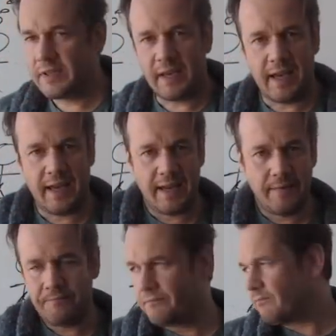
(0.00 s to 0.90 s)
you
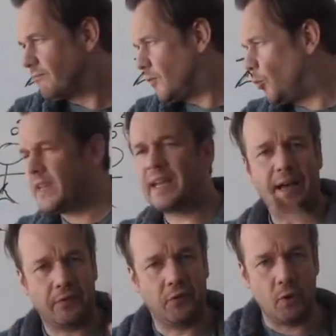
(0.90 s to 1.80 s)
say, we
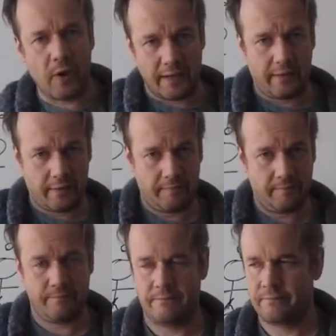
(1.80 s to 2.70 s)
can't know anything,
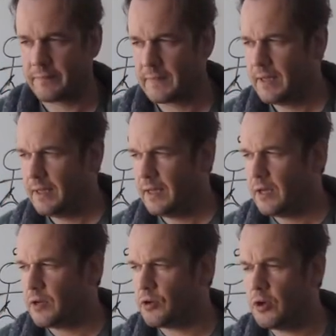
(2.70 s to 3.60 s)

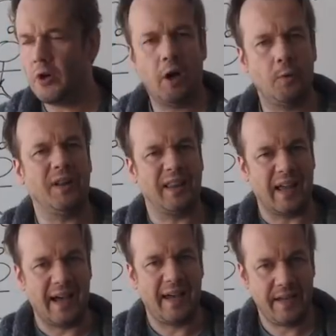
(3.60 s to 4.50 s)
you are
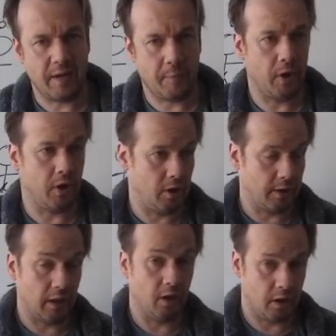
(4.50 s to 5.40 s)
relying
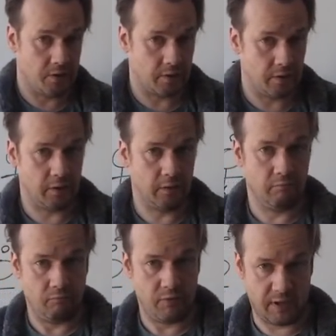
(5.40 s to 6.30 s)
upon a logical
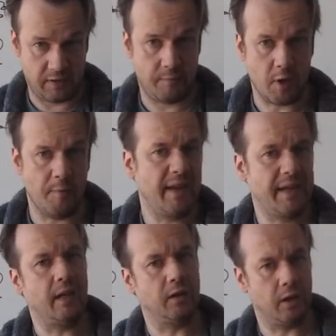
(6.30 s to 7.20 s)
system. You're
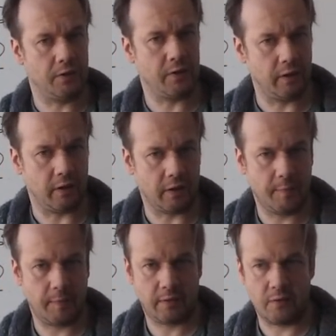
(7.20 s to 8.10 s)
making a logical
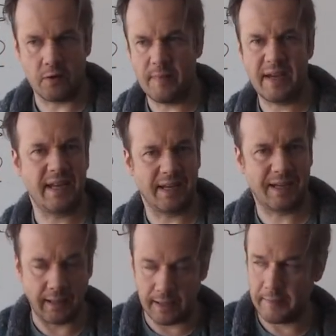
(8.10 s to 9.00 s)
argument. You're making a
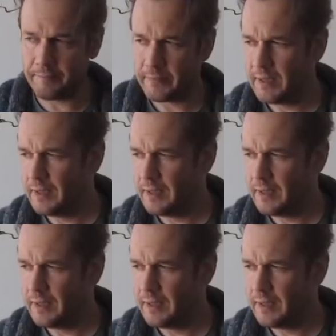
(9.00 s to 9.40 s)
claim.